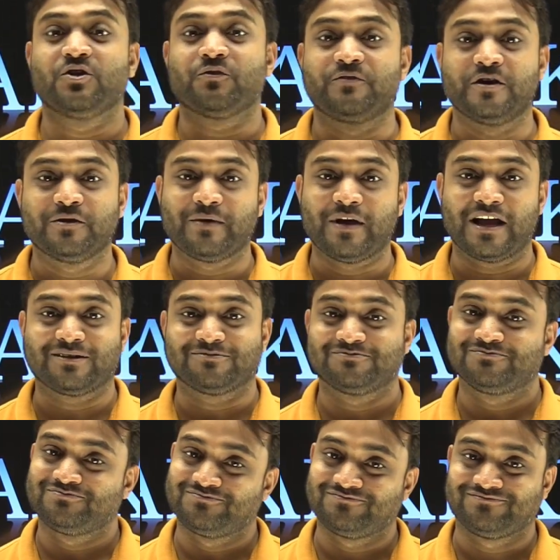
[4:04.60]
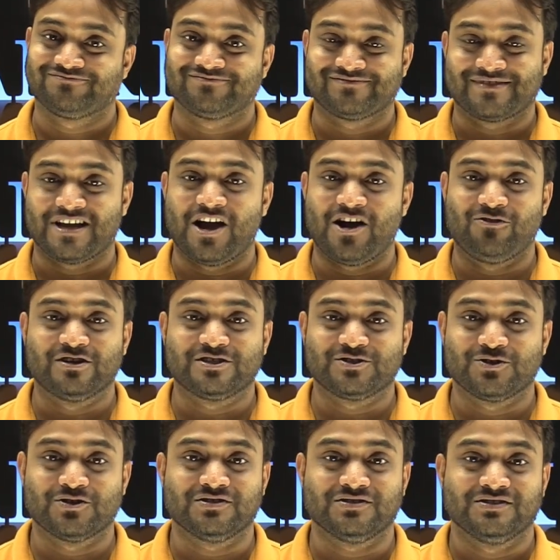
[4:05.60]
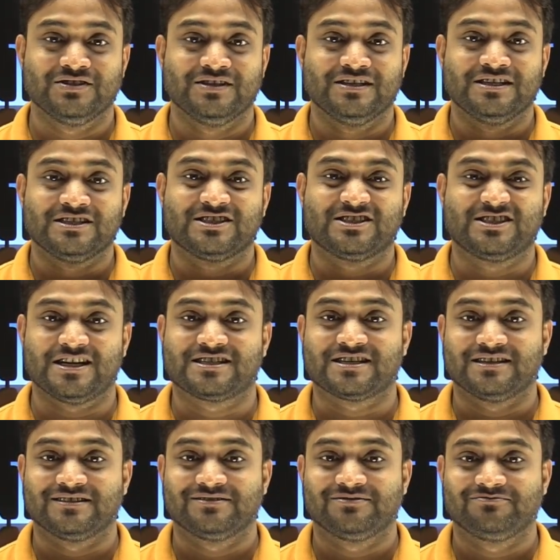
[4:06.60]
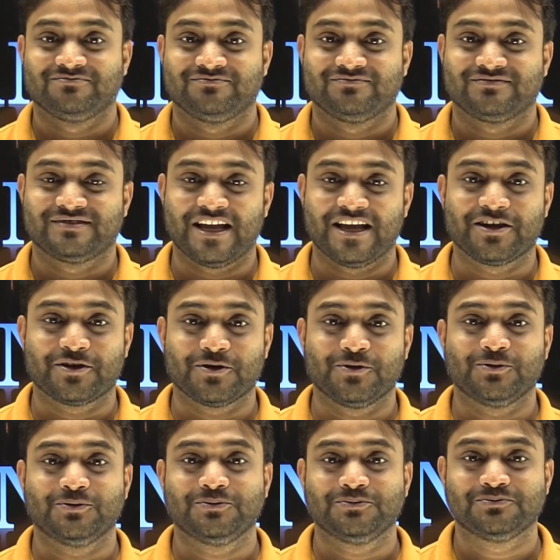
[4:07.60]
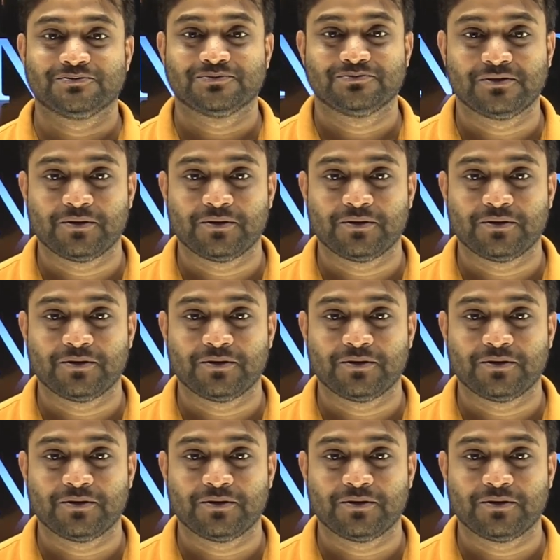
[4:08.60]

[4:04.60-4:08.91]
feedback. How was your session? Thank you. Bye